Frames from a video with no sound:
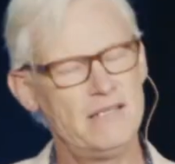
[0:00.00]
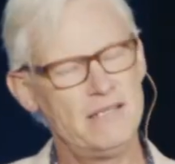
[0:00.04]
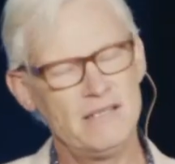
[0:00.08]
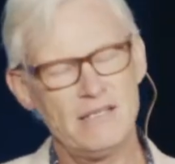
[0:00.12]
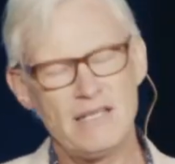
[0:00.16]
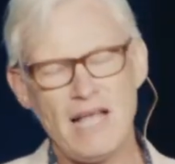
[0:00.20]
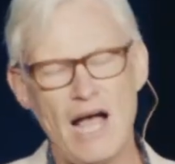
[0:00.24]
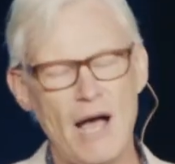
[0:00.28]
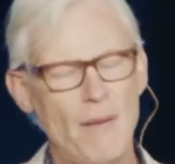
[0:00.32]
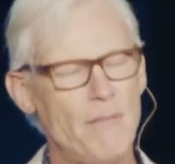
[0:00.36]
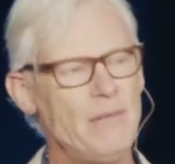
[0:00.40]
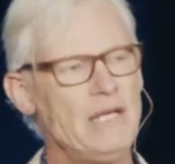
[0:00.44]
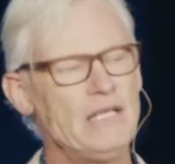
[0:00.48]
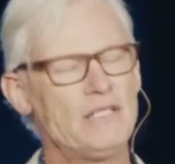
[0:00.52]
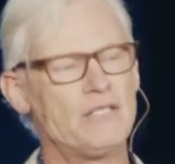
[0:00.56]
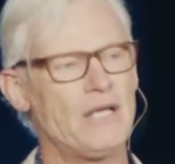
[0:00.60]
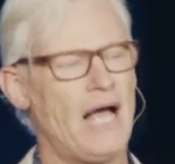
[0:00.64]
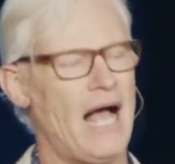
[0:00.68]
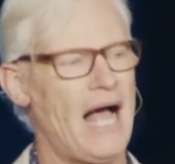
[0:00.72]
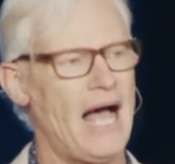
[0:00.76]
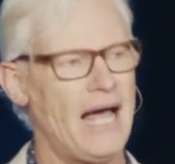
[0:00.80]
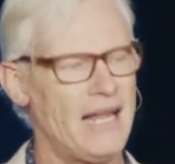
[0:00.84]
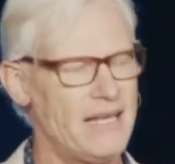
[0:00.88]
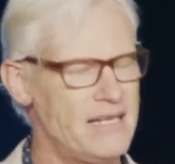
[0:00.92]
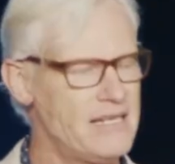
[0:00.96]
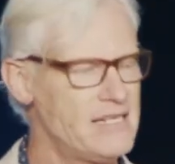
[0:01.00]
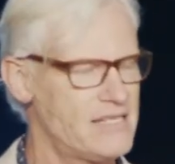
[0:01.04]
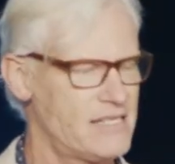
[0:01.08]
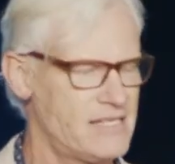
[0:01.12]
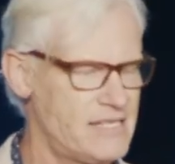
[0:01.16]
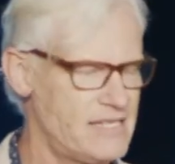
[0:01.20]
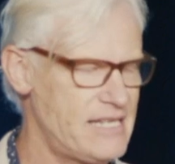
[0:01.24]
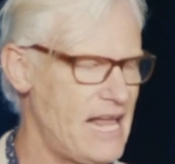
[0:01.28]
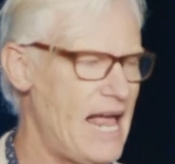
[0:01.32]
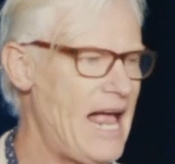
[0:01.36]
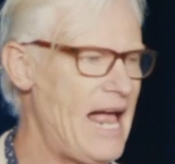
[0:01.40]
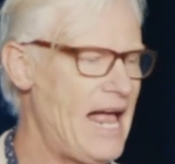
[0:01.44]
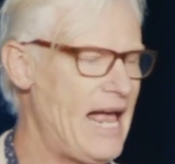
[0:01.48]
coming to
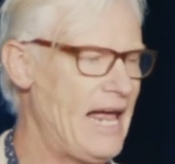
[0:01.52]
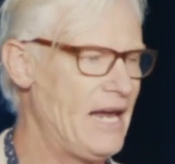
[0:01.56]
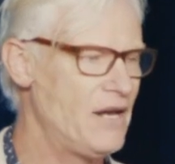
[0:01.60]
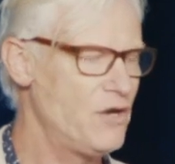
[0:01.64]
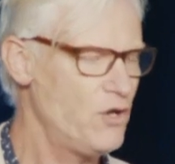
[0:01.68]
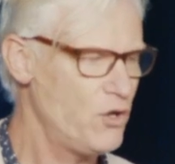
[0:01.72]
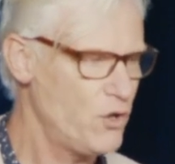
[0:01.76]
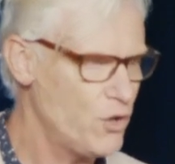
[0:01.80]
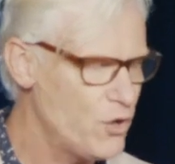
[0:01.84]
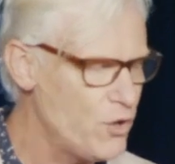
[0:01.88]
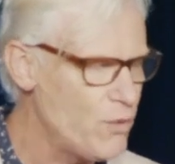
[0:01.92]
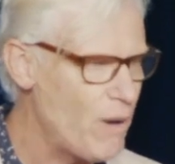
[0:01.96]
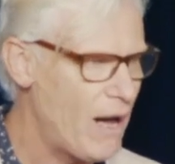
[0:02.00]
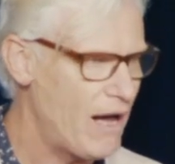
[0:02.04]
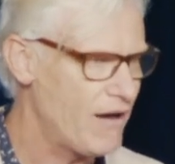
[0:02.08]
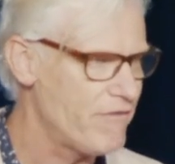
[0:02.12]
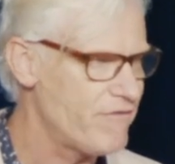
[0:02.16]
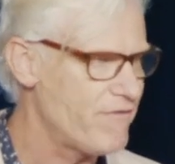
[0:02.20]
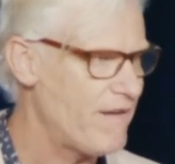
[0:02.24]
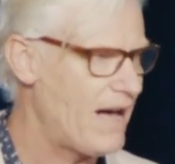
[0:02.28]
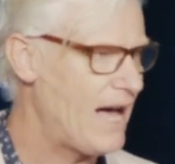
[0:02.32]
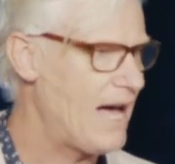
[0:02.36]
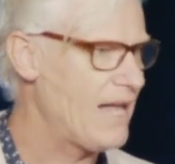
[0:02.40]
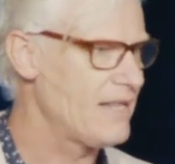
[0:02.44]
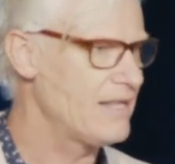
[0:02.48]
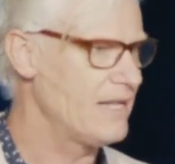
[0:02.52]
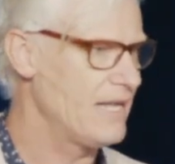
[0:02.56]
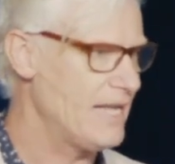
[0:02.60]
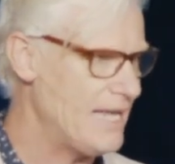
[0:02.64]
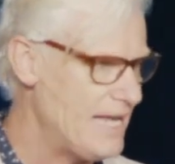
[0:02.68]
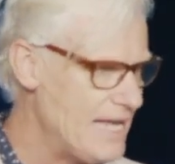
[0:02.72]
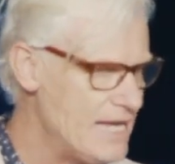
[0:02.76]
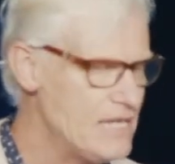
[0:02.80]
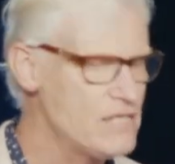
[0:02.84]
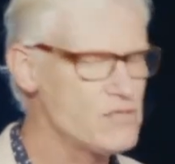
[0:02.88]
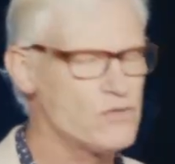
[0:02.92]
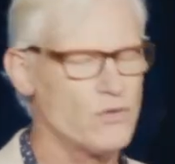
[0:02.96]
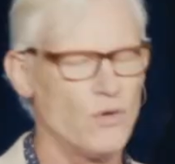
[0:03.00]
understand who our father
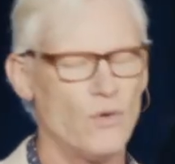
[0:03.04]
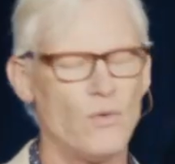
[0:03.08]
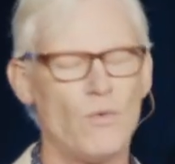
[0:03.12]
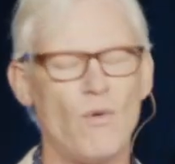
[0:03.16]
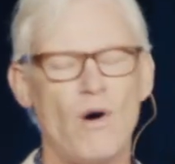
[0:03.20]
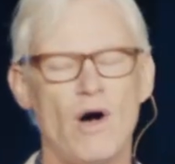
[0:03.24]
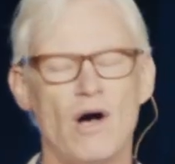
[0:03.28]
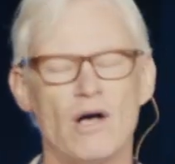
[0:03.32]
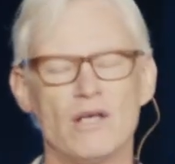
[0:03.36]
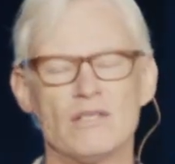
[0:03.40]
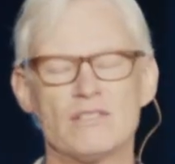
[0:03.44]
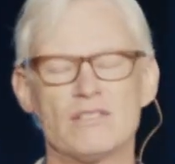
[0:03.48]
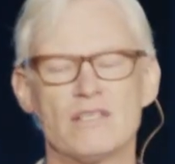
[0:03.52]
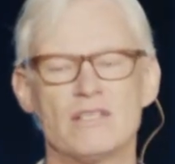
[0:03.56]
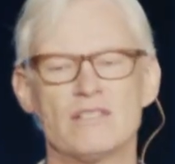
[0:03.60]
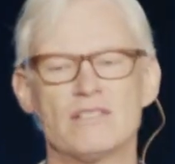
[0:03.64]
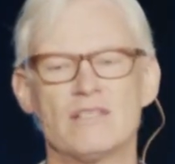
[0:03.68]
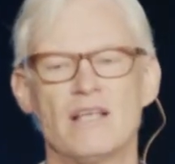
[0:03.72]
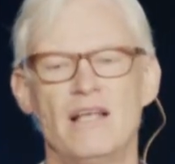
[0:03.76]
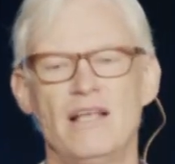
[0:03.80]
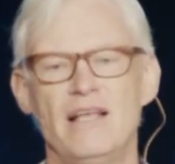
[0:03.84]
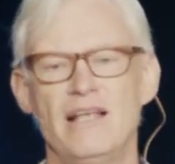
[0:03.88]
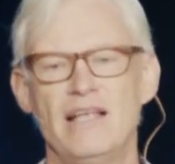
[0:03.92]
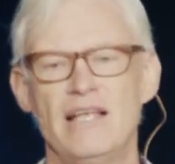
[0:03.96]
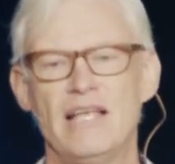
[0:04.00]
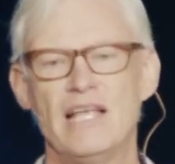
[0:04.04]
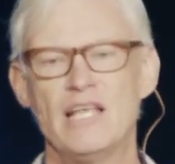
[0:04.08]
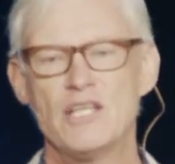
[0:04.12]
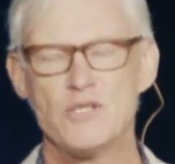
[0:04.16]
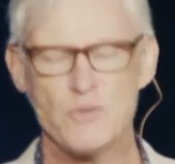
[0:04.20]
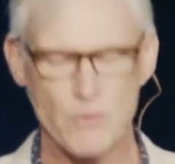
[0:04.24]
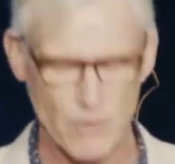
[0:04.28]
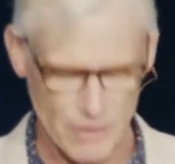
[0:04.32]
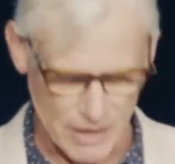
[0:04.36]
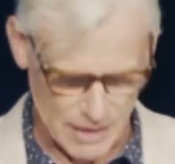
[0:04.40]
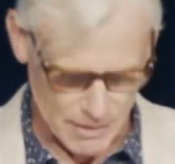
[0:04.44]
is or was is really